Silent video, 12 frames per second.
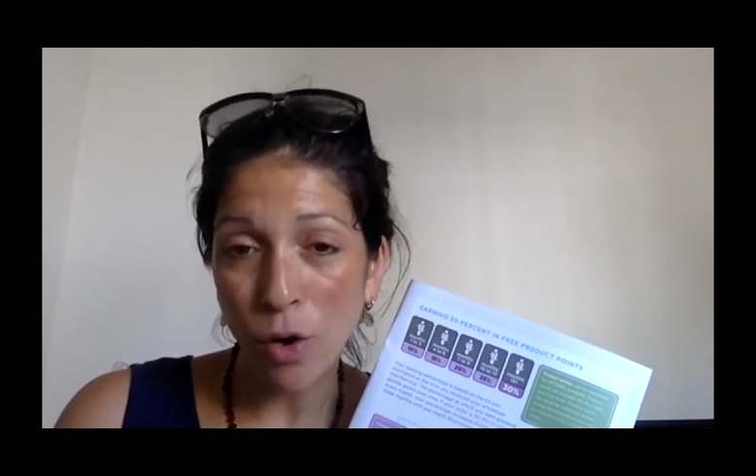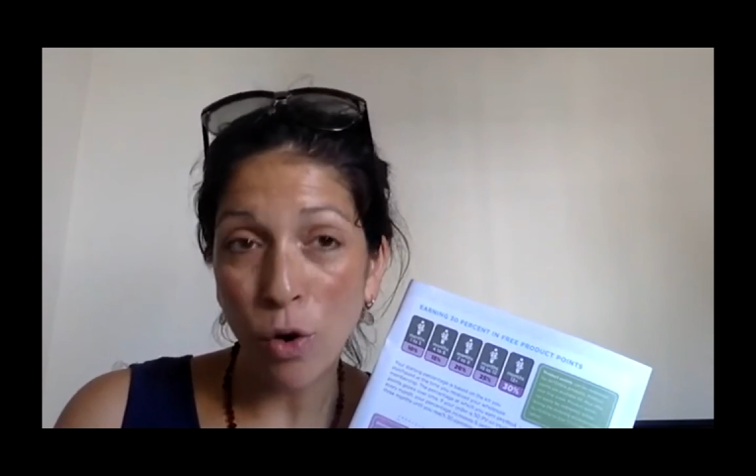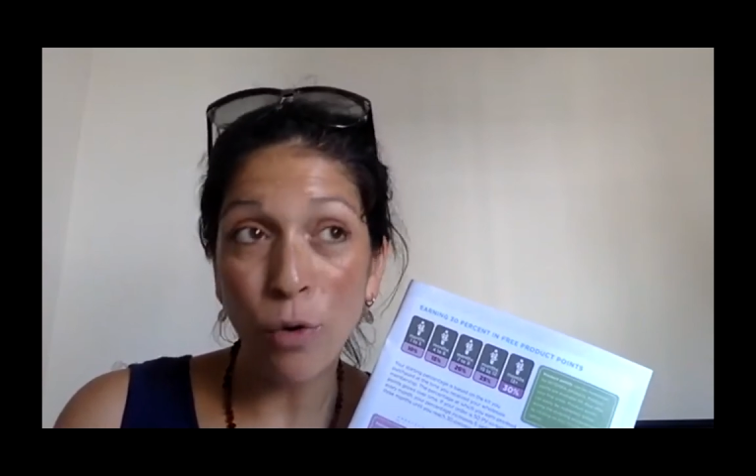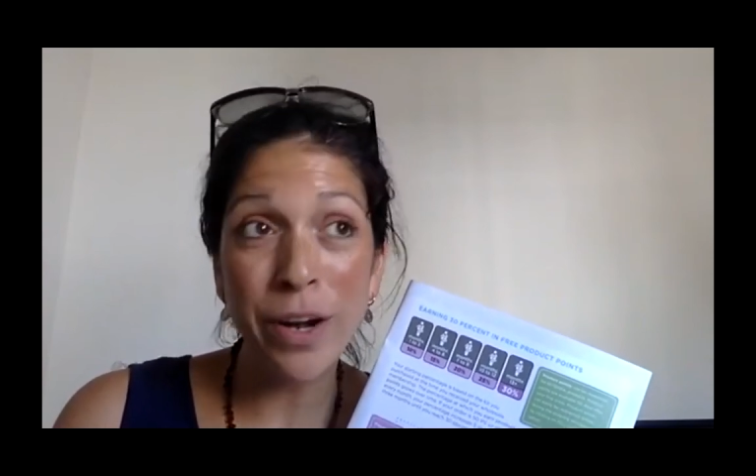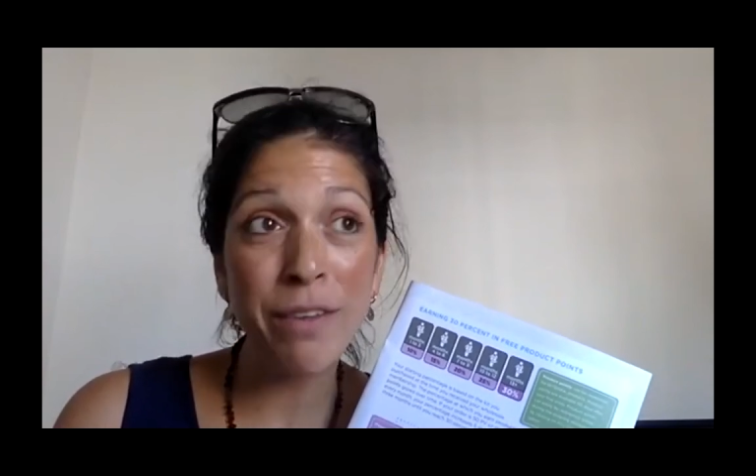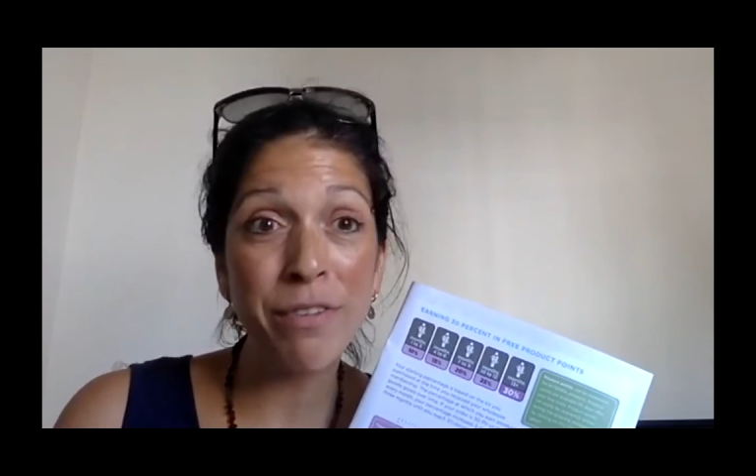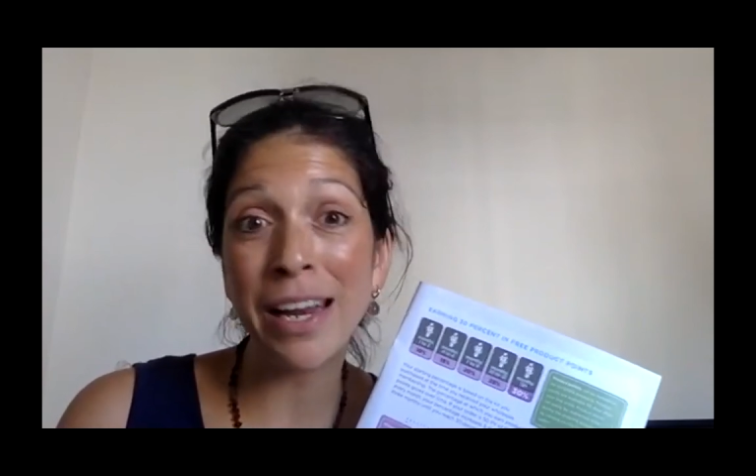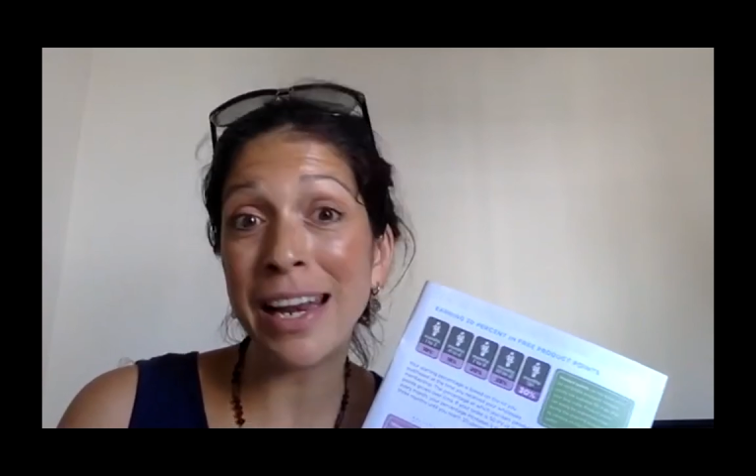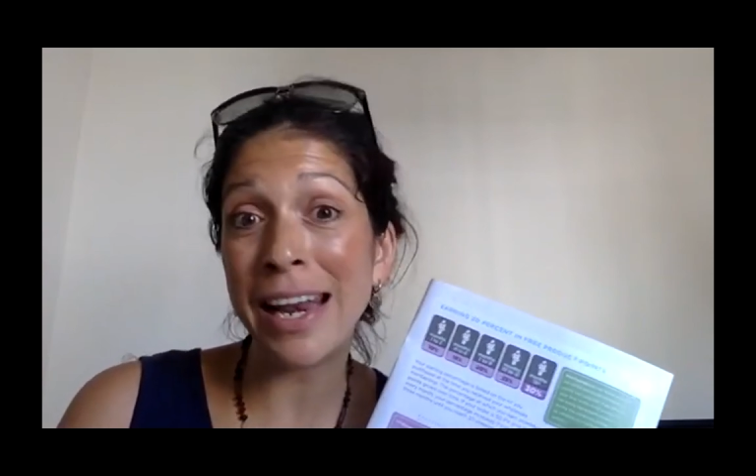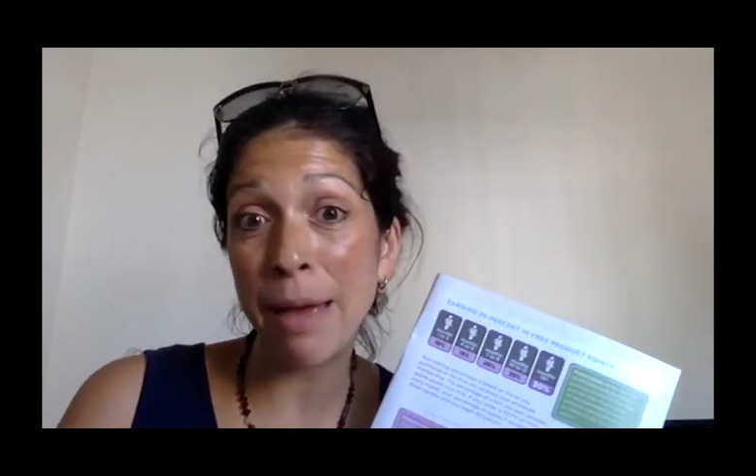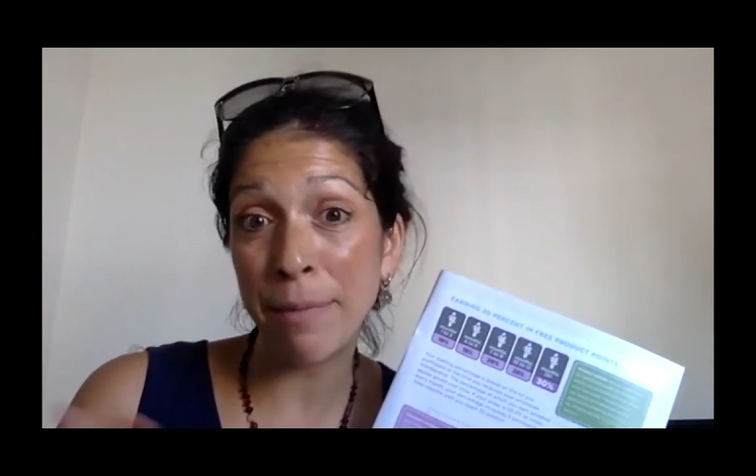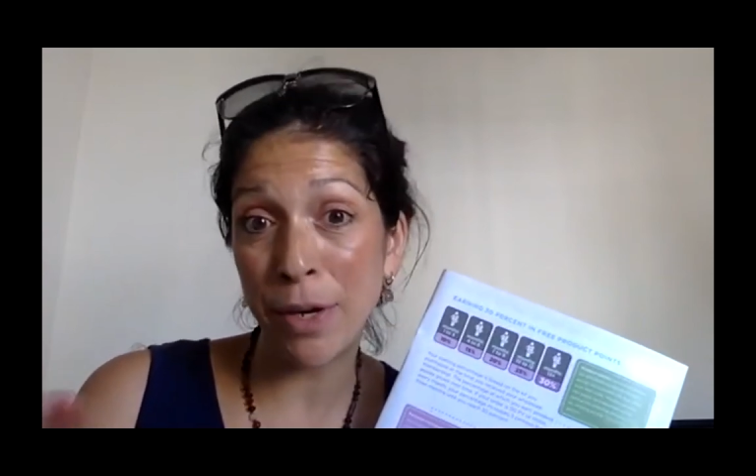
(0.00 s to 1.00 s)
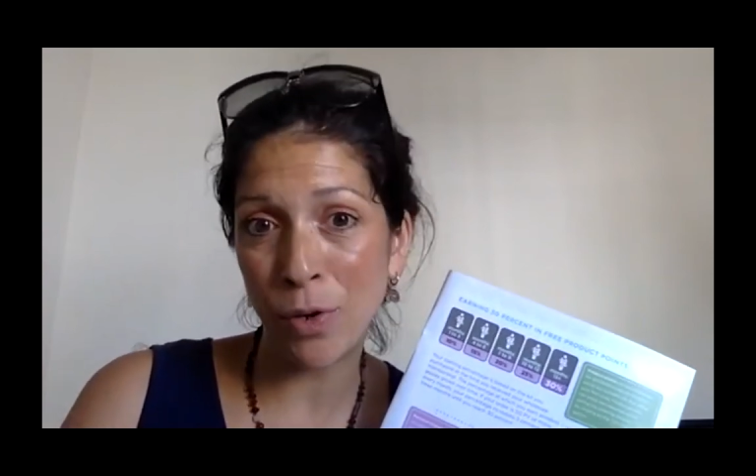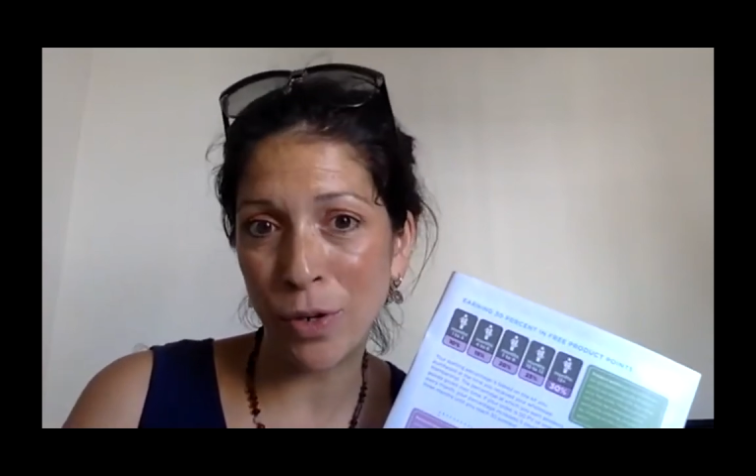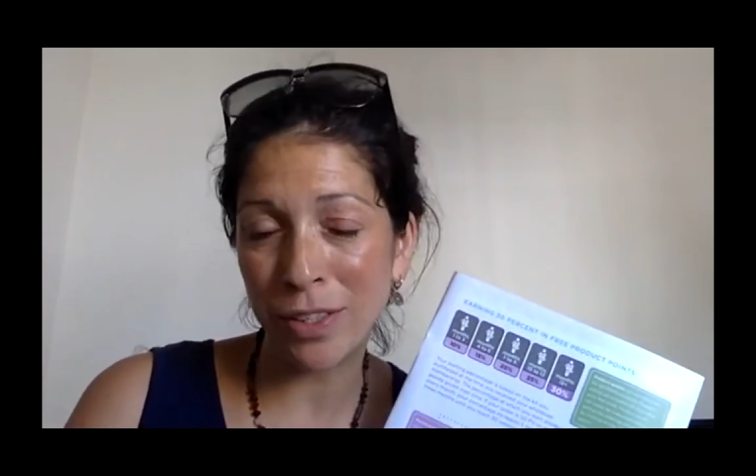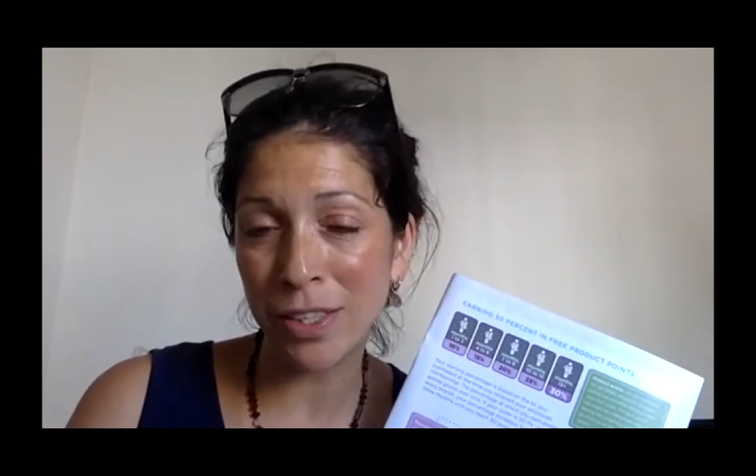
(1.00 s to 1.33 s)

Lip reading: or even a lemon oil,